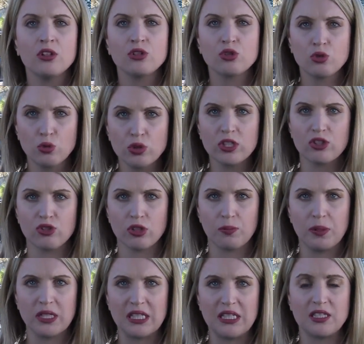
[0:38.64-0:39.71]
School
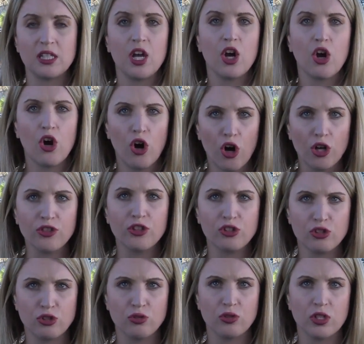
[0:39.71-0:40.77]
district police caught the
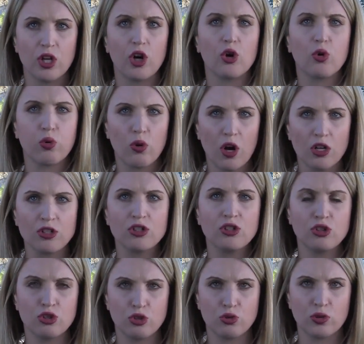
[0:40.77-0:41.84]
student across
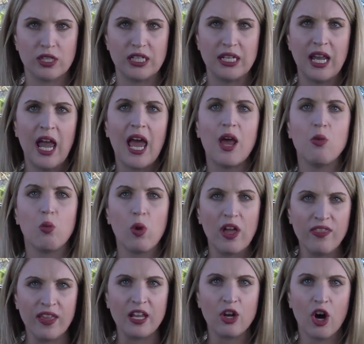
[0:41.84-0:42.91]
the street, and
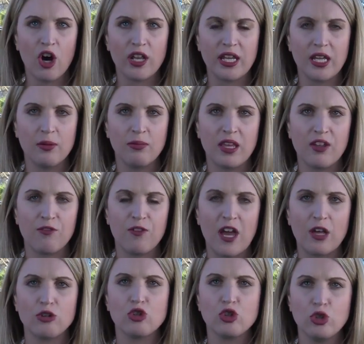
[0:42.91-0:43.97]
when they caught him, they
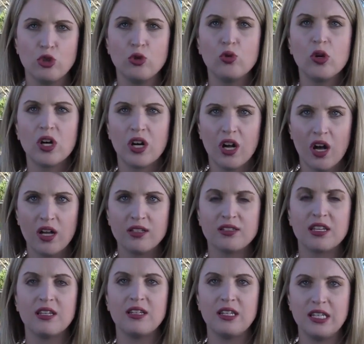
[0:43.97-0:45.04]
found two
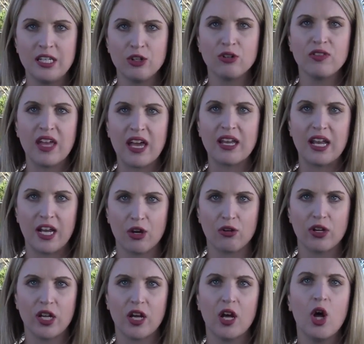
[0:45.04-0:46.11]
guns near that
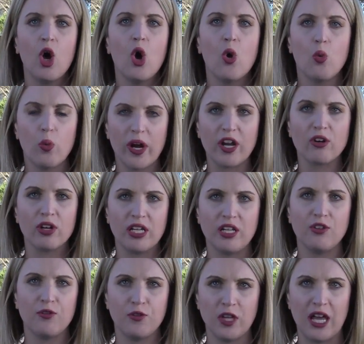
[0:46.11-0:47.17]
area where
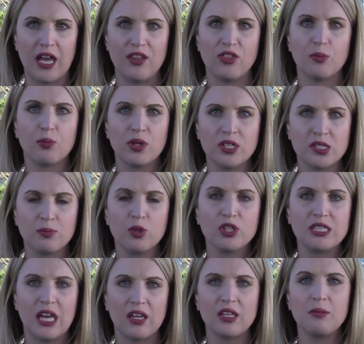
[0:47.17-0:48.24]
he fled. The
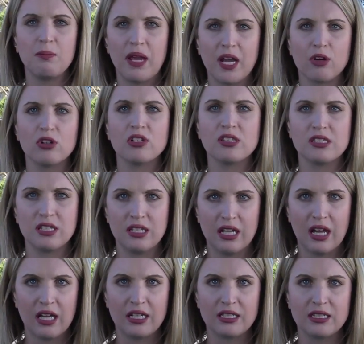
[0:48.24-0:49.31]
principal telling parents
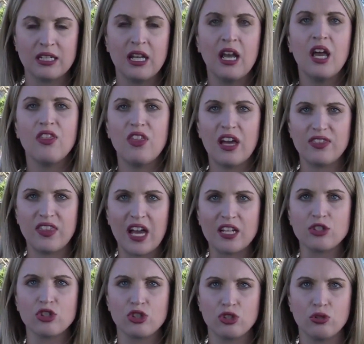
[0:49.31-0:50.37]
tonight that
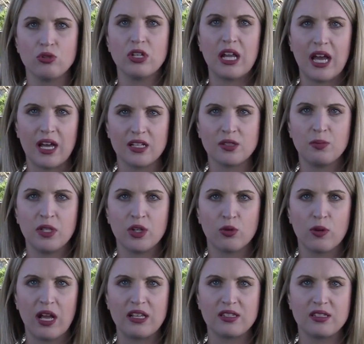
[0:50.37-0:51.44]
that student has been
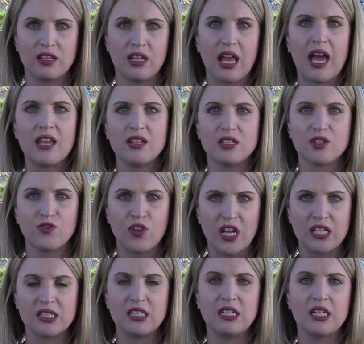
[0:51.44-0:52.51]
arrested and is
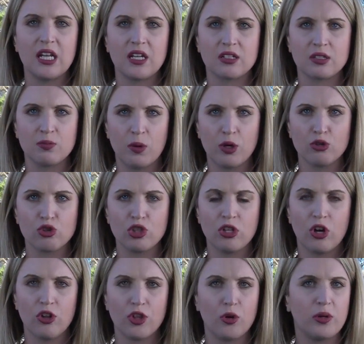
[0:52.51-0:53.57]
facing
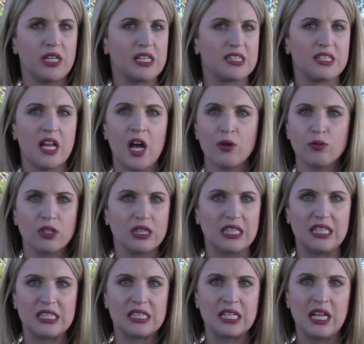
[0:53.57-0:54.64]
expulsion, although he has not
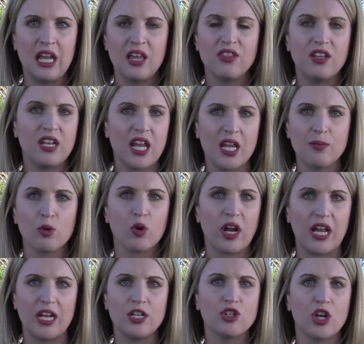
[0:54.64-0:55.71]
released the name or
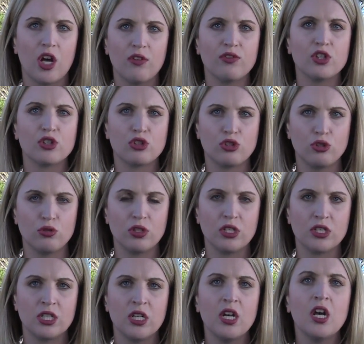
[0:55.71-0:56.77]
age of the
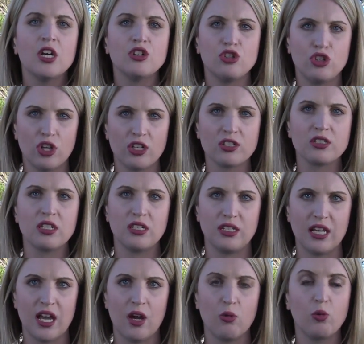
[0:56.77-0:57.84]
student just
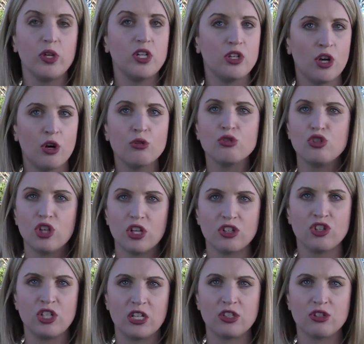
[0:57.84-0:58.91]
yet. We know
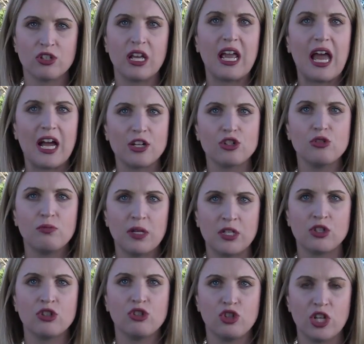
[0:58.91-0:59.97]
just yesterday, as you
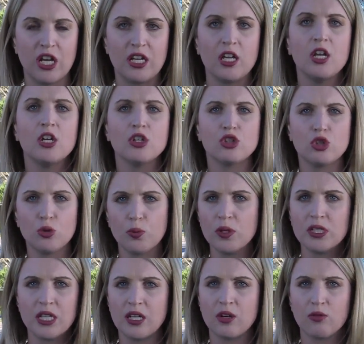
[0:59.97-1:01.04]
mentioned, Jay,
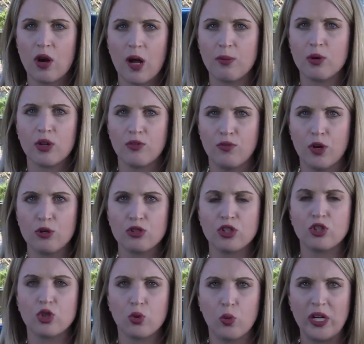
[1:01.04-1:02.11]
Superintendent Robert
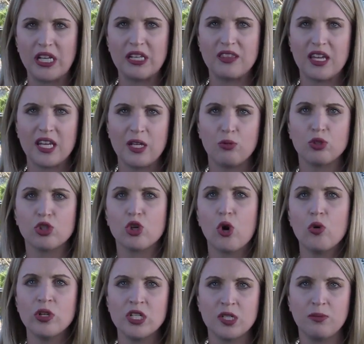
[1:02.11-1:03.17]
Avosa tweeted that he was
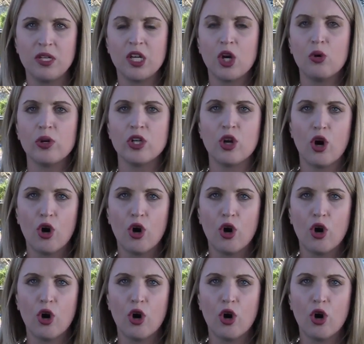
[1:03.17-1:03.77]
going to be going